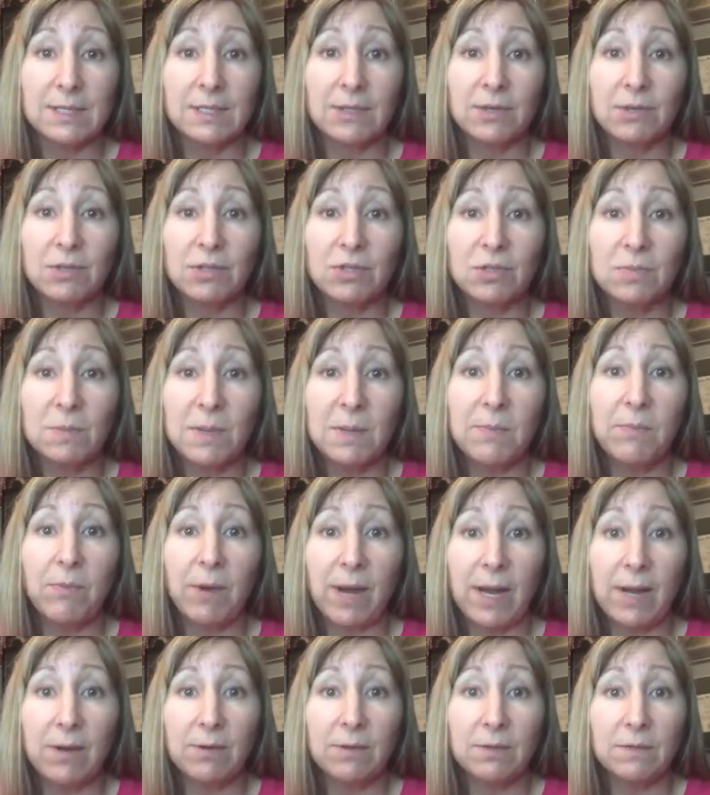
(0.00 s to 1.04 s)
So you should be
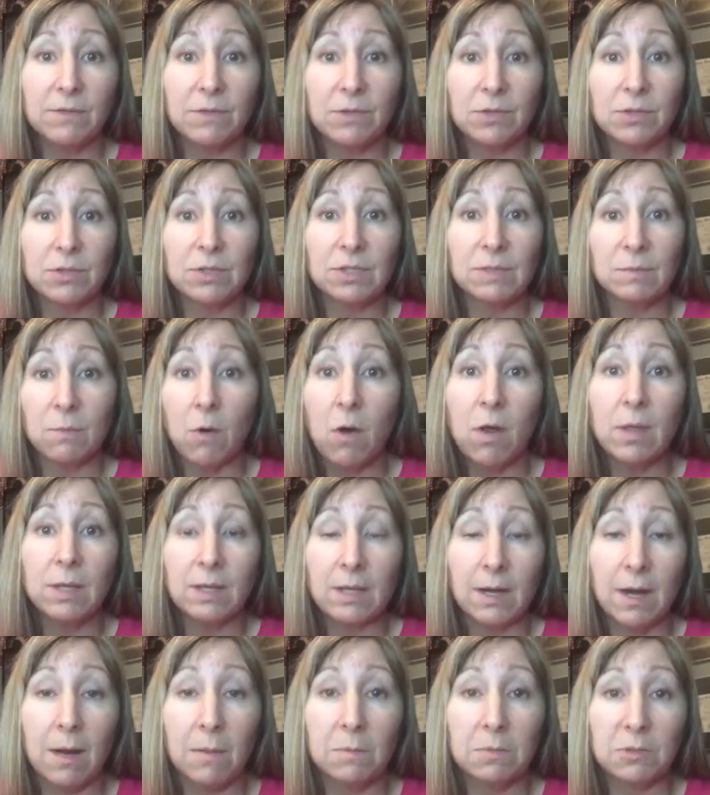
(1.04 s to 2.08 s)
proud of your small
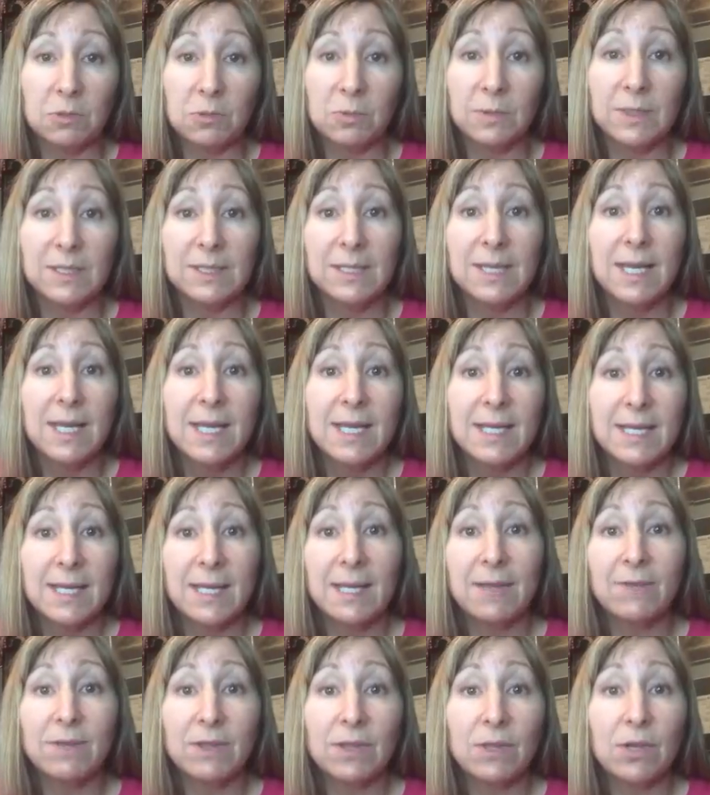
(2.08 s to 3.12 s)
accomplishments,
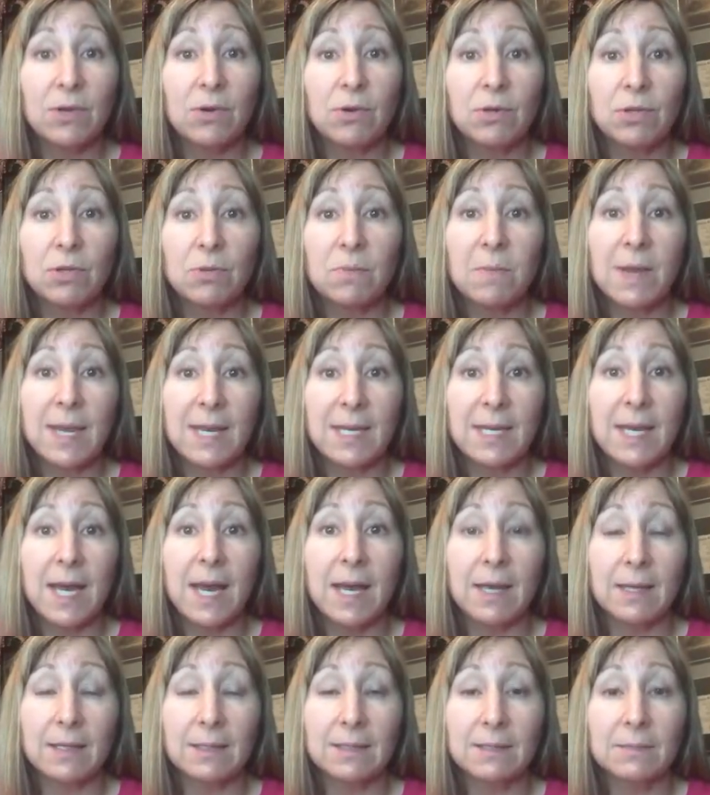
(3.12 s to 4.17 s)
even though you may
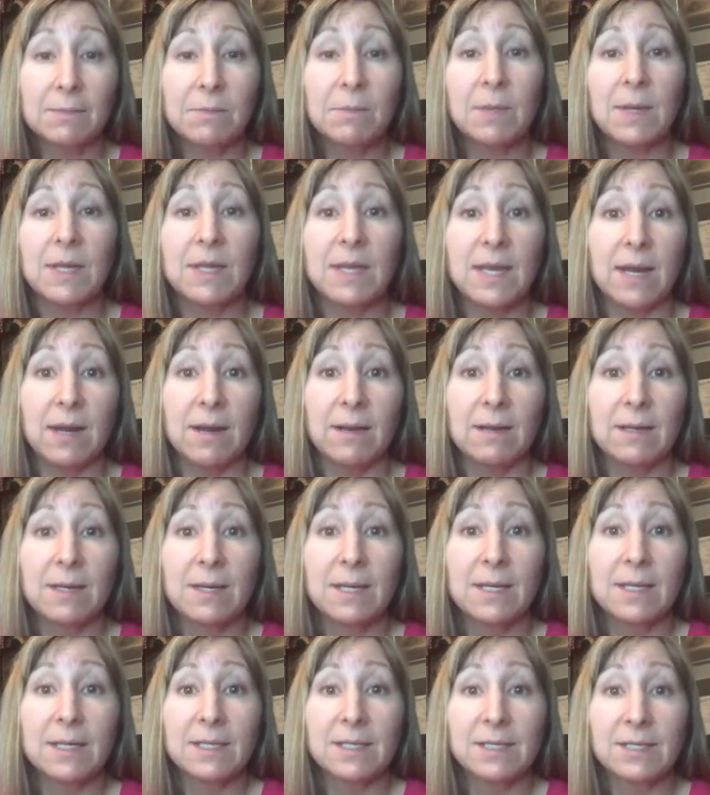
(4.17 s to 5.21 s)
not be there.
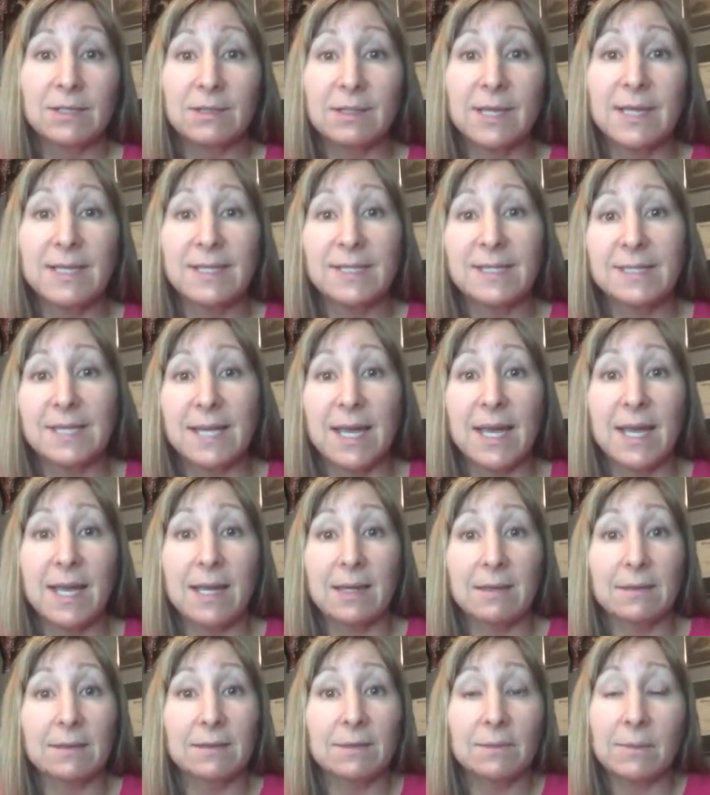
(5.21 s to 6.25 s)
So let's
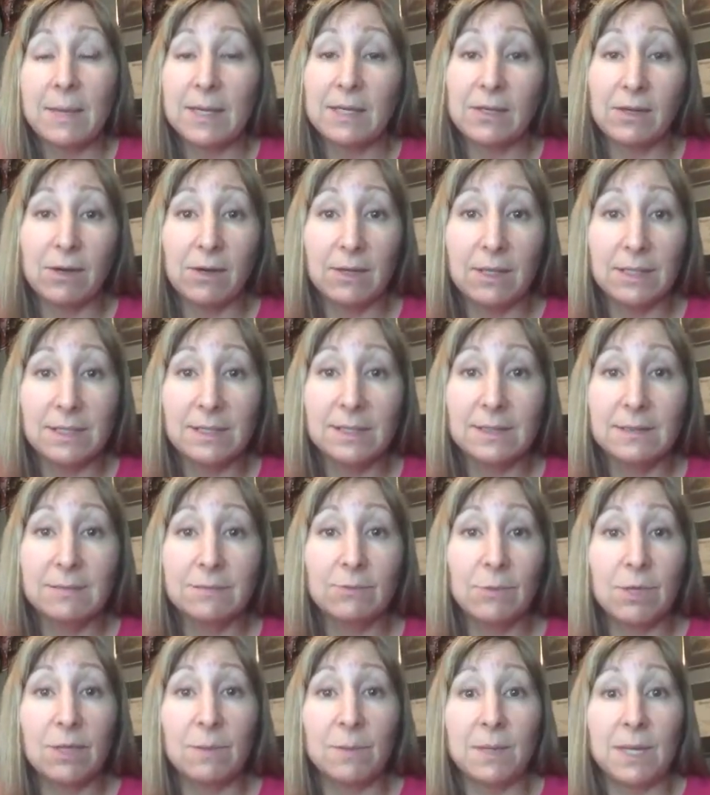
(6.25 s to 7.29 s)
say, my dog is
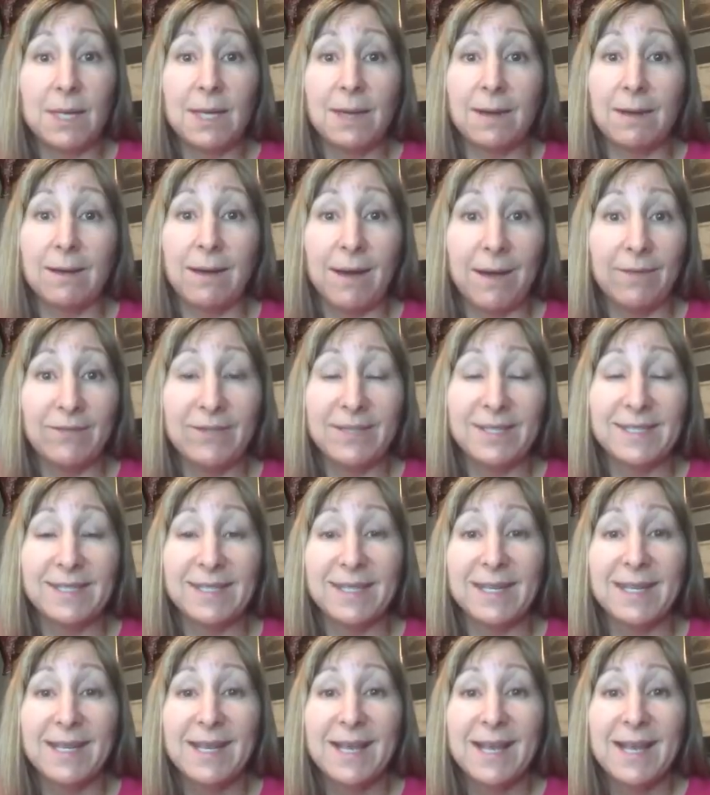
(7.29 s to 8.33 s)
with me here,
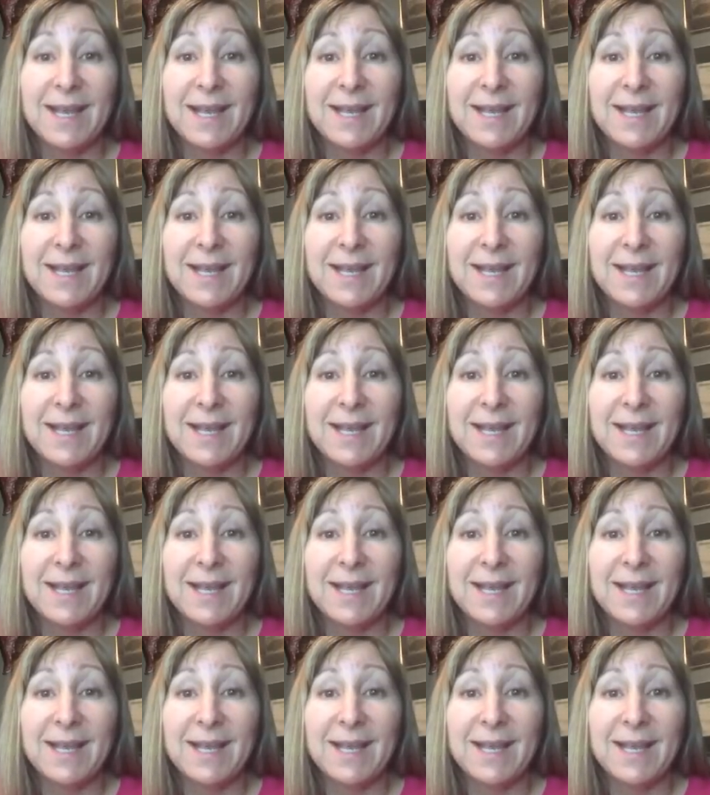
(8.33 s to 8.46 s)
obviously.